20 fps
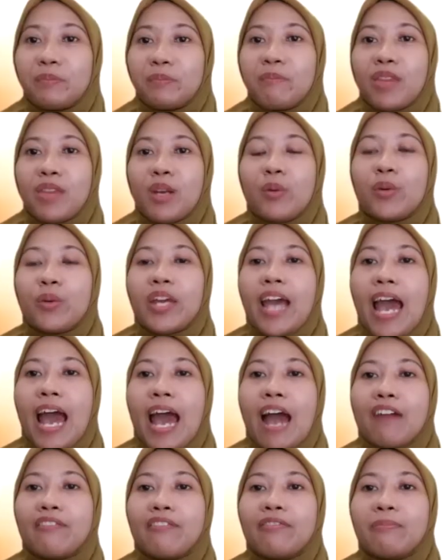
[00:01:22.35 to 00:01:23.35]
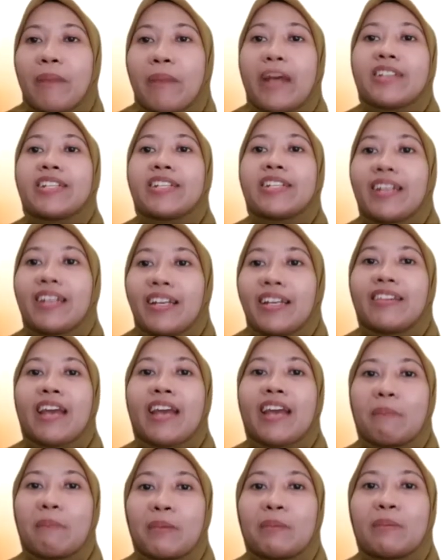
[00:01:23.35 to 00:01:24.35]
we have passionate
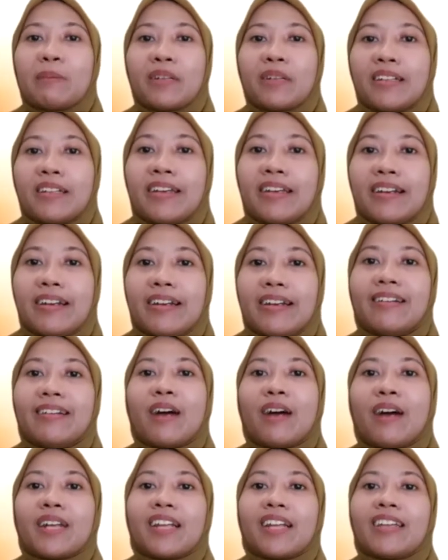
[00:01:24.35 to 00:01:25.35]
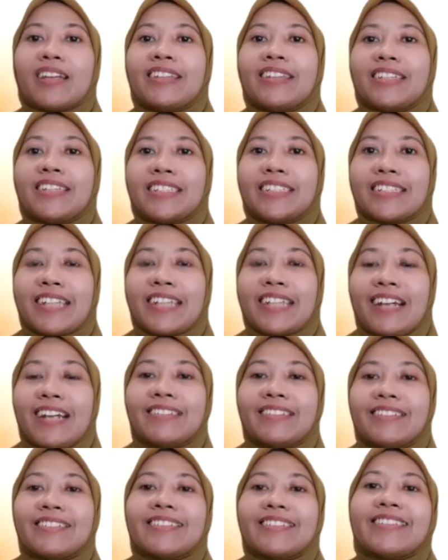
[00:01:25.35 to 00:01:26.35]
young people here, Aurelia Jessica.
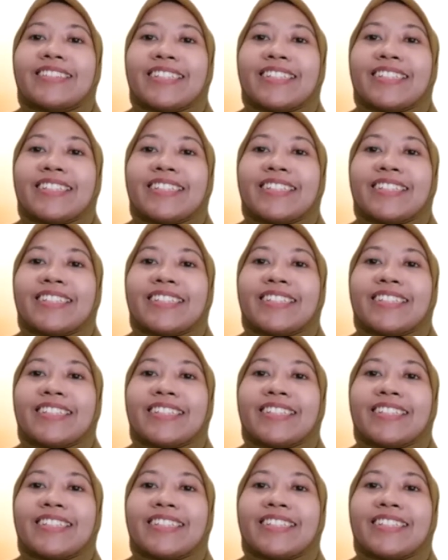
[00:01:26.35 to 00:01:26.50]
She